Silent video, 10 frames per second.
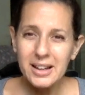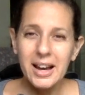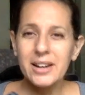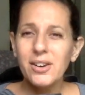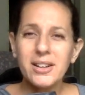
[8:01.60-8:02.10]

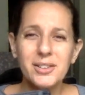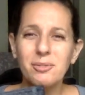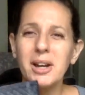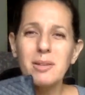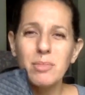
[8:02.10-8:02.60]
I call it the
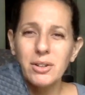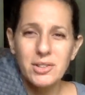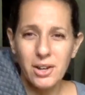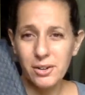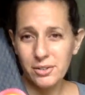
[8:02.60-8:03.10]
rainbow
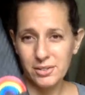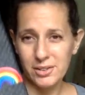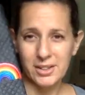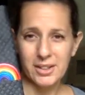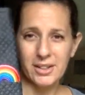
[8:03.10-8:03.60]
tote.
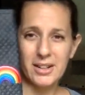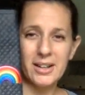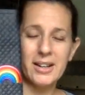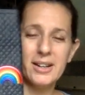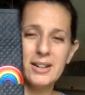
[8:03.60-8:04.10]

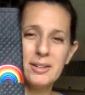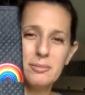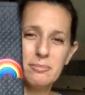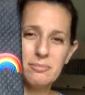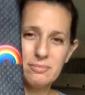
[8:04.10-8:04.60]
Uh,
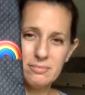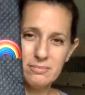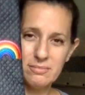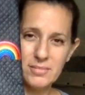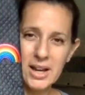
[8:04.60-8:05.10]

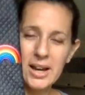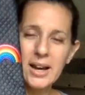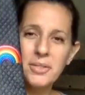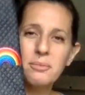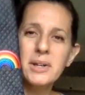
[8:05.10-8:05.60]
I,
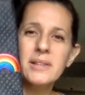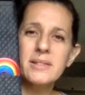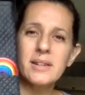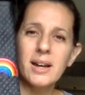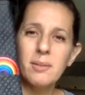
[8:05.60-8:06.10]
the
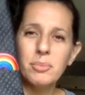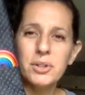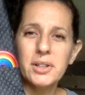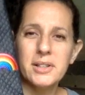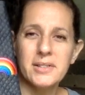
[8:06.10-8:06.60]
reason I'm
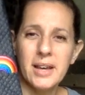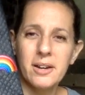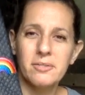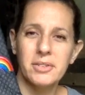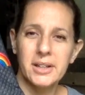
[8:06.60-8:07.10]
pulling this
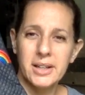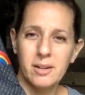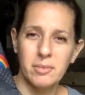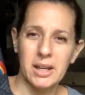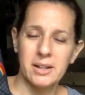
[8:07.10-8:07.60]
out, feel like
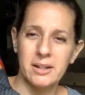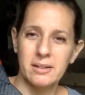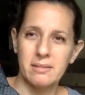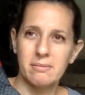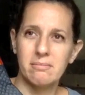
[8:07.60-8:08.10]
I'm getting
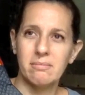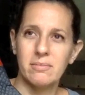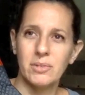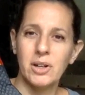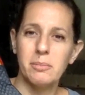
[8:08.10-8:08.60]

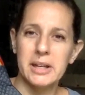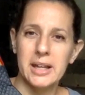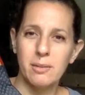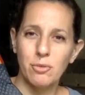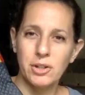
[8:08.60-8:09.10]
going to be
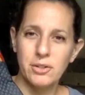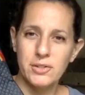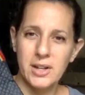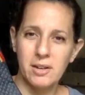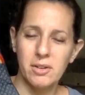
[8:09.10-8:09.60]
getting more
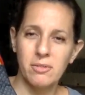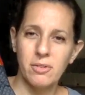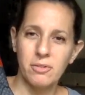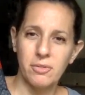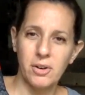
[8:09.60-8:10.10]
use out of it
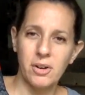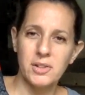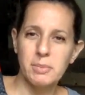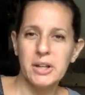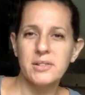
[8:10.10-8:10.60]
for fall is
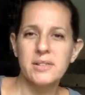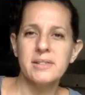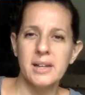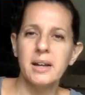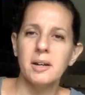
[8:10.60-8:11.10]
because it's
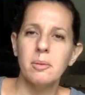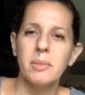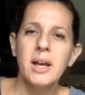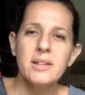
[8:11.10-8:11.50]
denim.